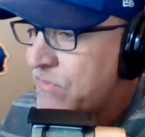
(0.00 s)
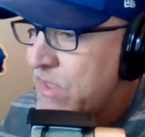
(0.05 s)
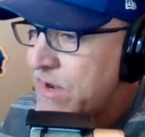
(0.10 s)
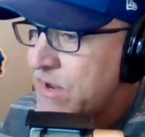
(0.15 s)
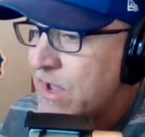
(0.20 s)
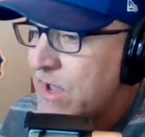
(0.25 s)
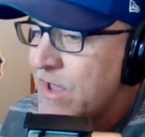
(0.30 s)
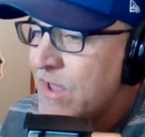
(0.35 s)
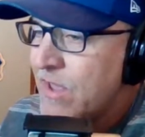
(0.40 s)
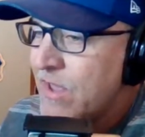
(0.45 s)

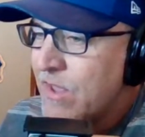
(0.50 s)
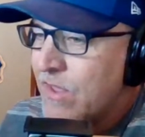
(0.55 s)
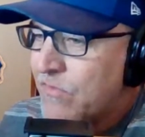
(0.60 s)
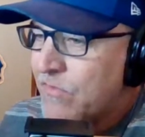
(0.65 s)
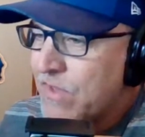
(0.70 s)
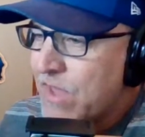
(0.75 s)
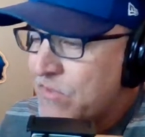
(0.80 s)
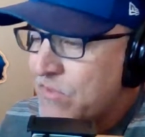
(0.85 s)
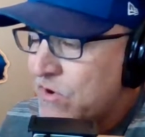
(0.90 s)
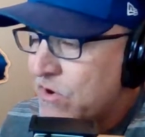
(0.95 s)

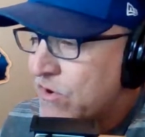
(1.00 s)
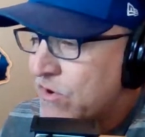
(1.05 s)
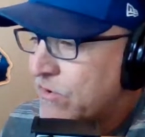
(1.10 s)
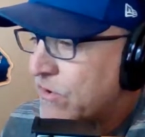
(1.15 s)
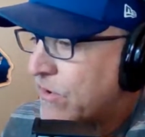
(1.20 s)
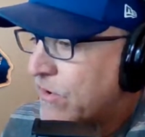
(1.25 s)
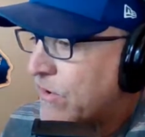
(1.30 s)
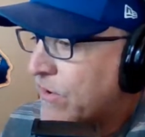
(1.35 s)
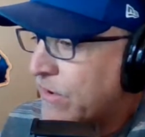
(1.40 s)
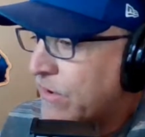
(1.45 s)
the other
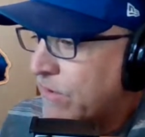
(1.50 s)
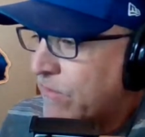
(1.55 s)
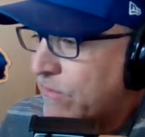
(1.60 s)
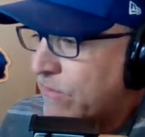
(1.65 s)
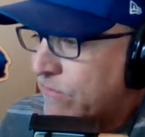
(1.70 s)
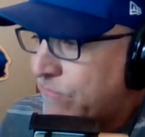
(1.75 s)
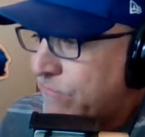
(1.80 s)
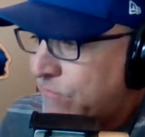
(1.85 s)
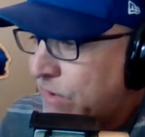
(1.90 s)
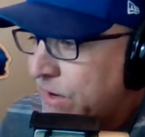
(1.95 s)

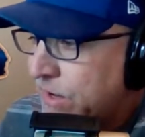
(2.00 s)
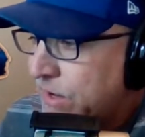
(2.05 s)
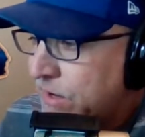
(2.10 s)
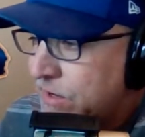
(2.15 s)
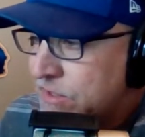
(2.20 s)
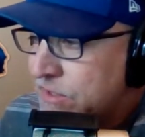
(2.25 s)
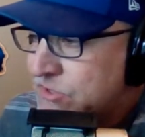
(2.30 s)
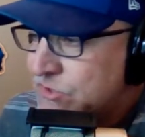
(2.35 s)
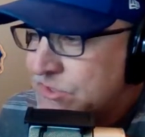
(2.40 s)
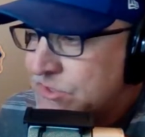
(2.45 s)
funny and
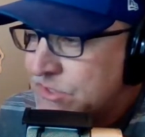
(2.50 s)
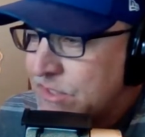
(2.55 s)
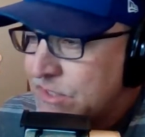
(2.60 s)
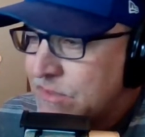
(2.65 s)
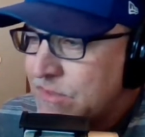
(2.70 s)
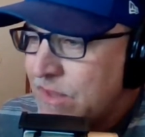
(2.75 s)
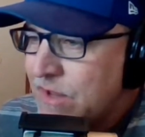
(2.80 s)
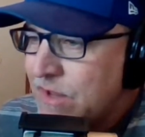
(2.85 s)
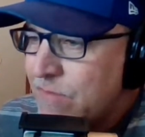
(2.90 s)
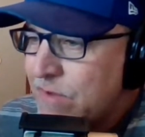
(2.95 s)
interesting
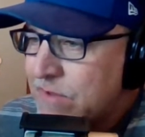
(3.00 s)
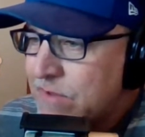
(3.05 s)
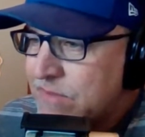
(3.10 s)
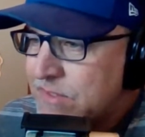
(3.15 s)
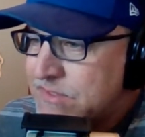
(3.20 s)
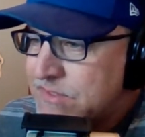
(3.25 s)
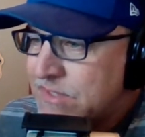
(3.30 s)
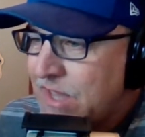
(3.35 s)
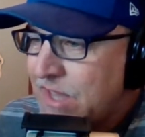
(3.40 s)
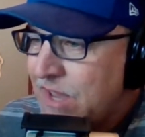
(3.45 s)
thing about
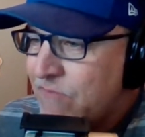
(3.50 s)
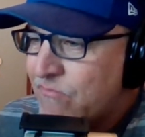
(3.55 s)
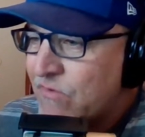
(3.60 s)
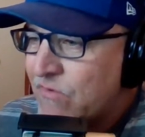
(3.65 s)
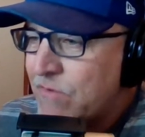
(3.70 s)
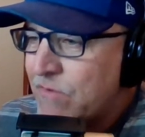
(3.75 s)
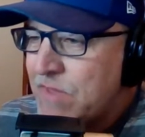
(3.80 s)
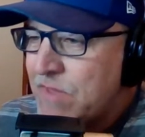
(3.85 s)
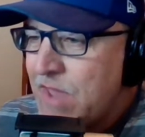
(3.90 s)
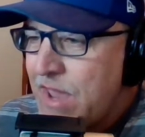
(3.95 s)
this game from
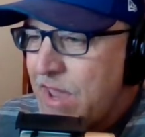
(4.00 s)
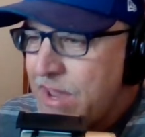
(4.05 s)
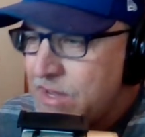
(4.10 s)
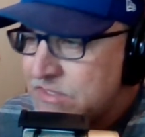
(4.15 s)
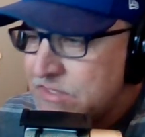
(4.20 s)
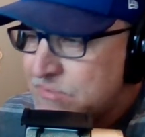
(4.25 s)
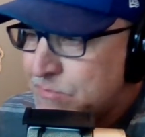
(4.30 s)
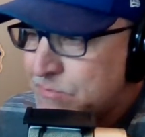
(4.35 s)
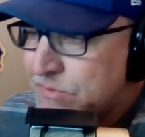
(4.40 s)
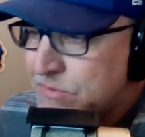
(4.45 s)
the A's
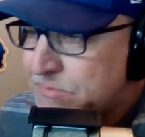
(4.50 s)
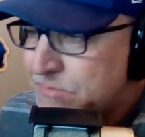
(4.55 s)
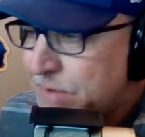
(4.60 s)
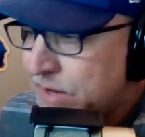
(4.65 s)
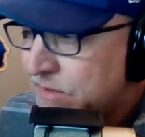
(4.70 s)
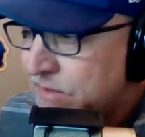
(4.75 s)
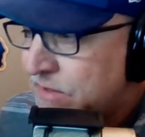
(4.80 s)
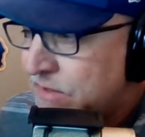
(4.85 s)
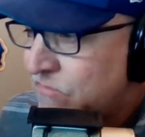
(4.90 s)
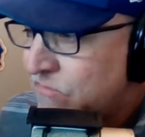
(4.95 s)

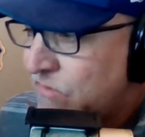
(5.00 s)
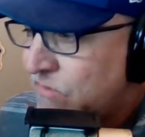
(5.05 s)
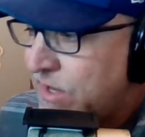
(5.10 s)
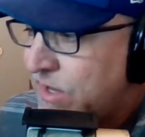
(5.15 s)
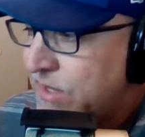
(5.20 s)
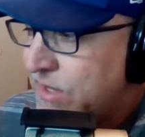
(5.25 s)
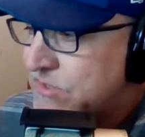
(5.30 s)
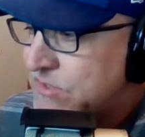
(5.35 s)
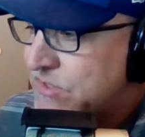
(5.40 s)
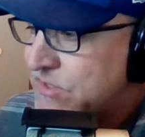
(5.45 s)
perspective
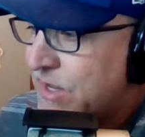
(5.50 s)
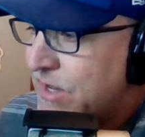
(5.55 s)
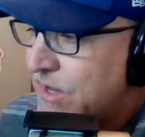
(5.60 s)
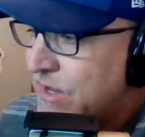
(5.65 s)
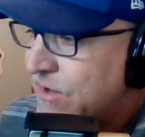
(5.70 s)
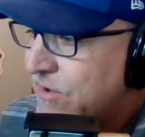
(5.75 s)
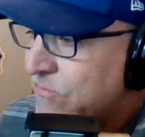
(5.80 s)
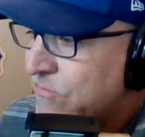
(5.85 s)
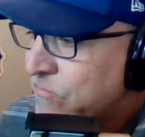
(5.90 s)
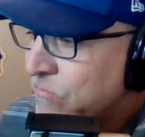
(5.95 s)
is
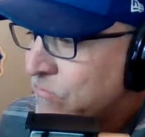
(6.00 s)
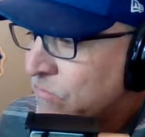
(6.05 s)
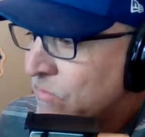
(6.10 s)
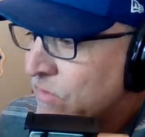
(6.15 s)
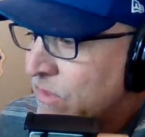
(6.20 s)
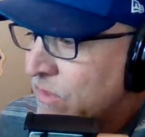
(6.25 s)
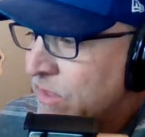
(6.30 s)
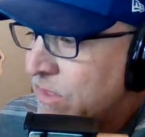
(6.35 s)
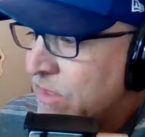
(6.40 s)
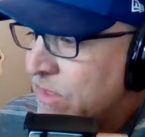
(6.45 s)
the
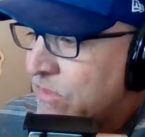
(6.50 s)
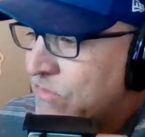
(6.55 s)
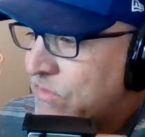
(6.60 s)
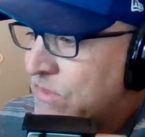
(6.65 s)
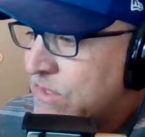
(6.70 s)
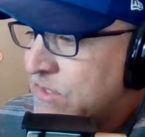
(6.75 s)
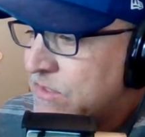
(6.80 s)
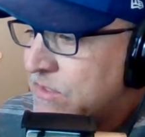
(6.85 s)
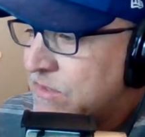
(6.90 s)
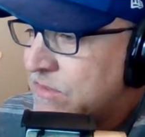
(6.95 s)

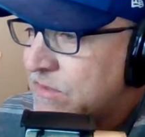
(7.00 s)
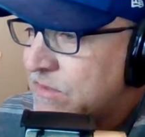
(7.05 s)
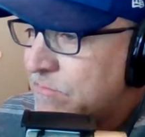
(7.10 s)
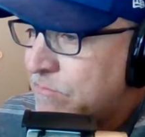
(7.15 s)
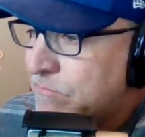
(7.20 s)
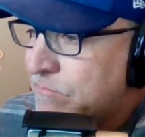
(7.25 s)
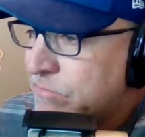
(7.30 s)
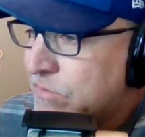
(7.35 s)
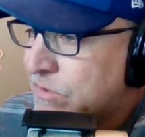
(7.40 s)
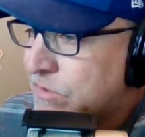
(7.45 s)

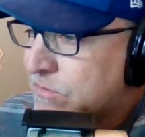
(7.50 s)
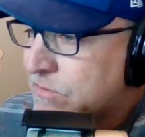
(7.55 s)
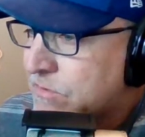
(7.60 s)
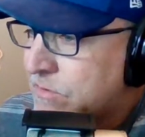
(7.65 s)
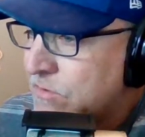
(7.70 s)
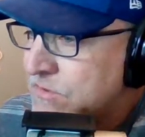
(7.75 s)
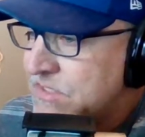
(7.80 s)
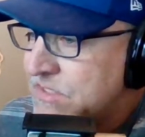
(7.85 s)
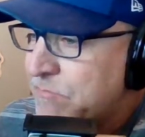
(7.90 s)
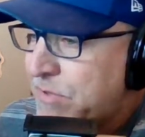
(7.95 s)
closing
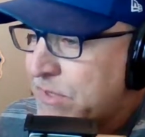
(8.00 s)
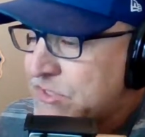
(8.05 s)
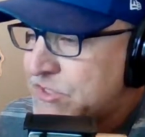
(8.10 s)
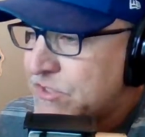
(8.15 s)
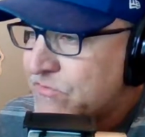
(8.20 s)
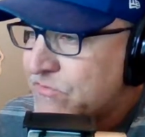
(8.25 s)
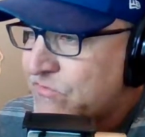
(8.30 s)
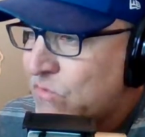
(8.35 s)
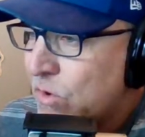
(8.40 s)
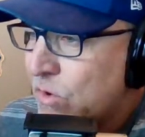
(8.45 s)
pitcher
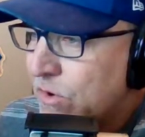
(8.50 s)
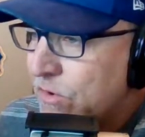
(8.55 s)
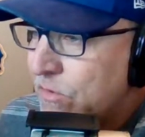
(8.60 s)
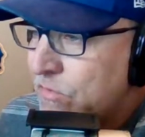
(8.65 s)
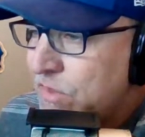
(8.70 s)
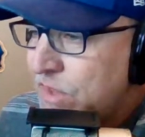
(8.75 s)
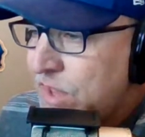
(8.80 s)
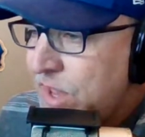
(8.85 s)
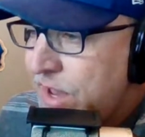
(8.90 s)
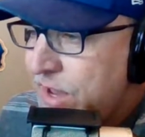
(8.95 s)
for
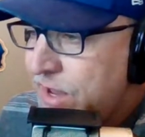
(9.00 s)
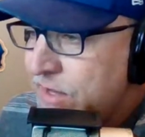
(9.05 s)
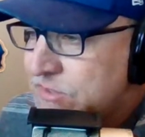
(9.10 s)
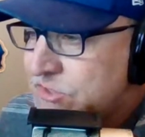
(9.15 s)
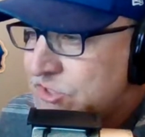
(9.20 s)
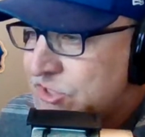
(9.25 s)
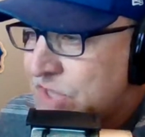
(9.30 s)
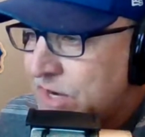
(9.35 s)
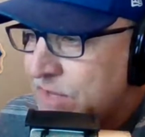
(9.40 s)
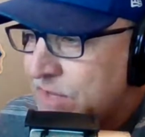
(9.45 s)
the A's,
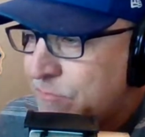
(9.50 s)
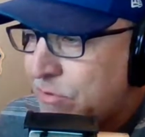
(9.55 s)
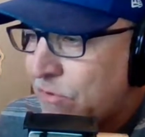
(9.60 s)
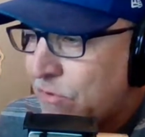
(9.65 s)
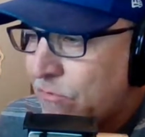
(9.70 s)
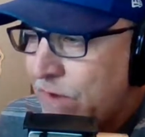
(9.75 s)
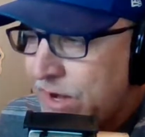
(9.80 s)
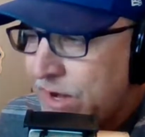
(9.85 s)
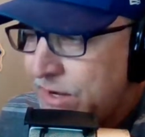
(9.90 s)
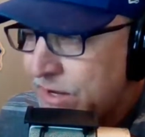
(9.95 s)
Johnny
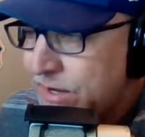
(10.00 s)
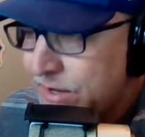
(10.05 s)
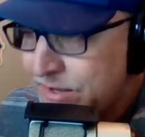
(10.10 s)
Pareda,